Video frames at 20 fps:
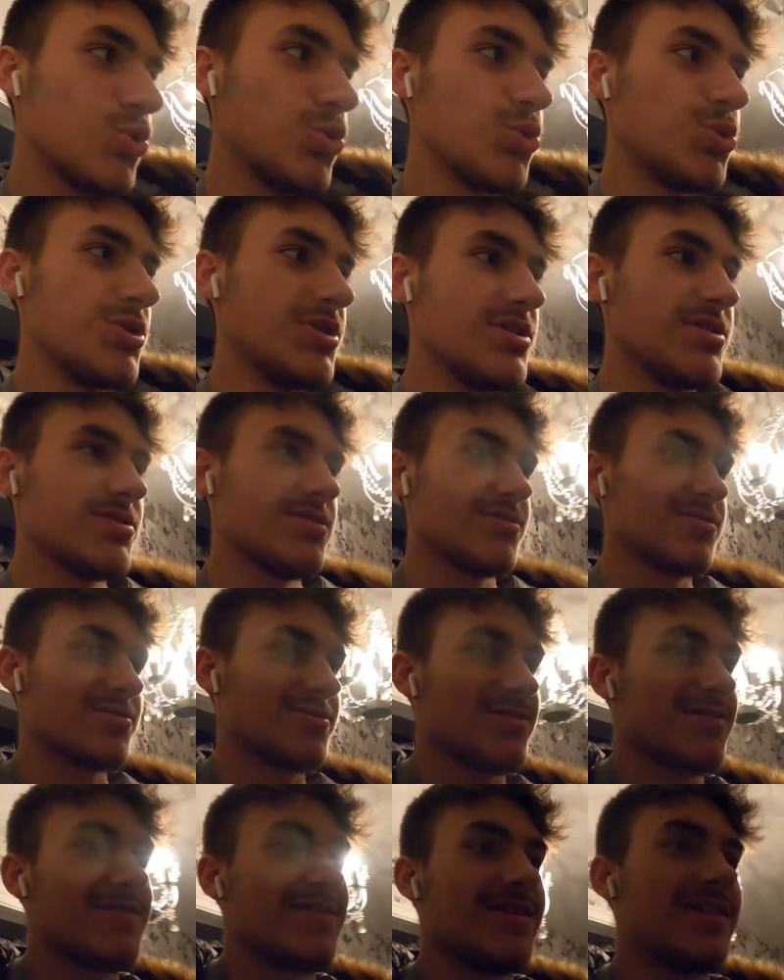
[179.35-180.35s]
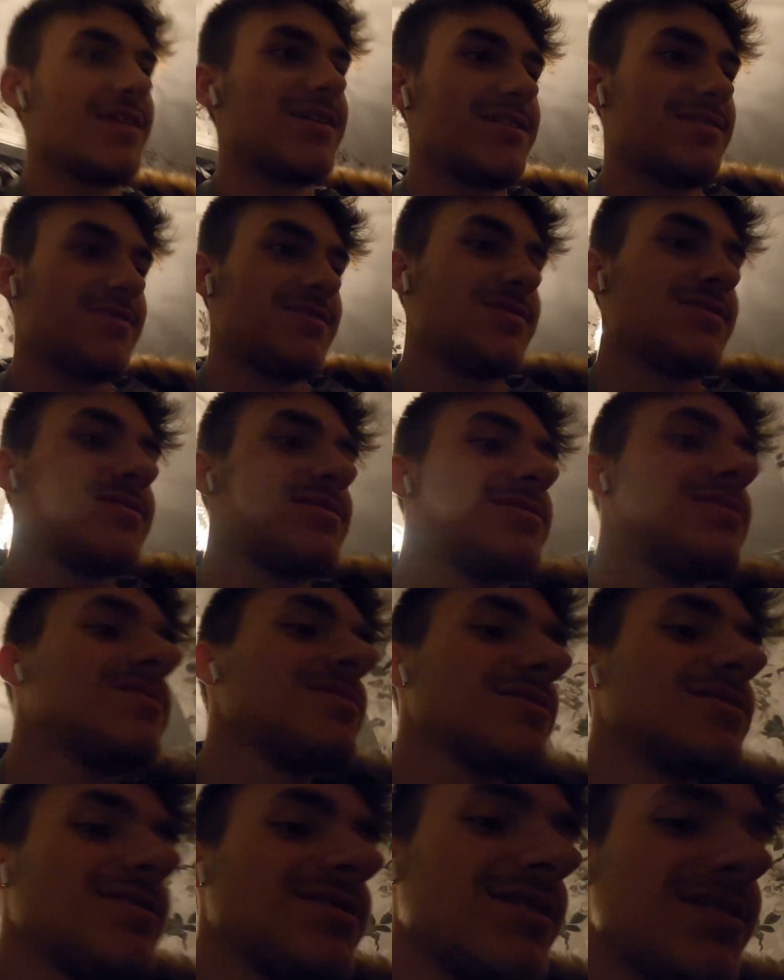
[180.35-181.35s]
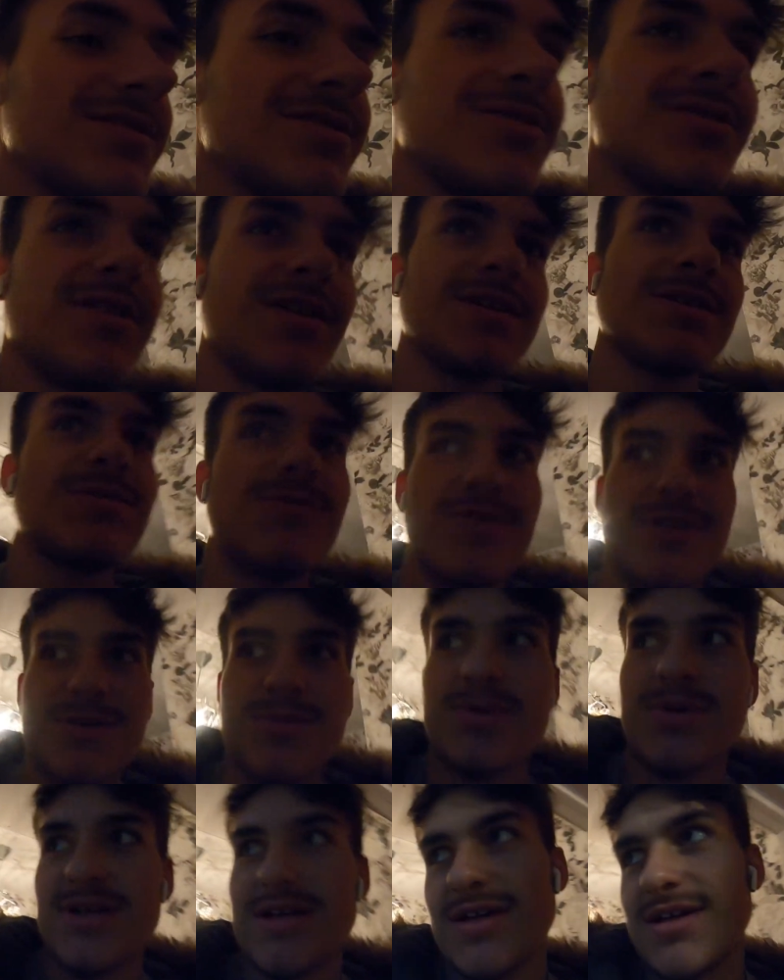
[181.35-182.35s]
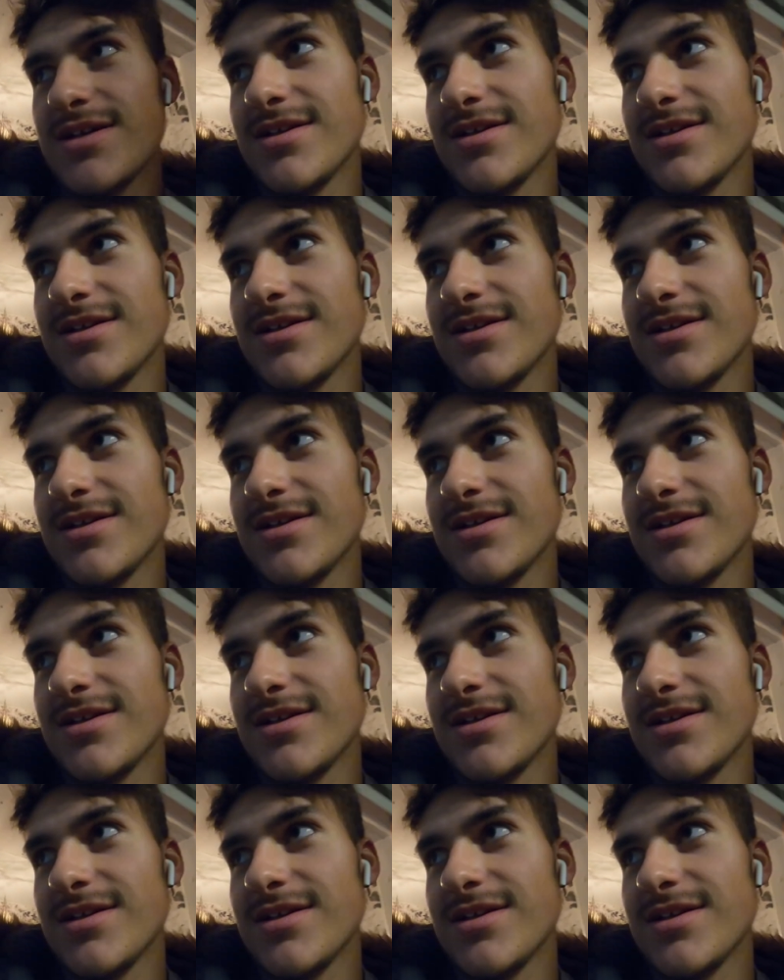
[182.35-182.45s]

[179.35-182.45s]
goodies or something like that. I don't know. Ask Philip when I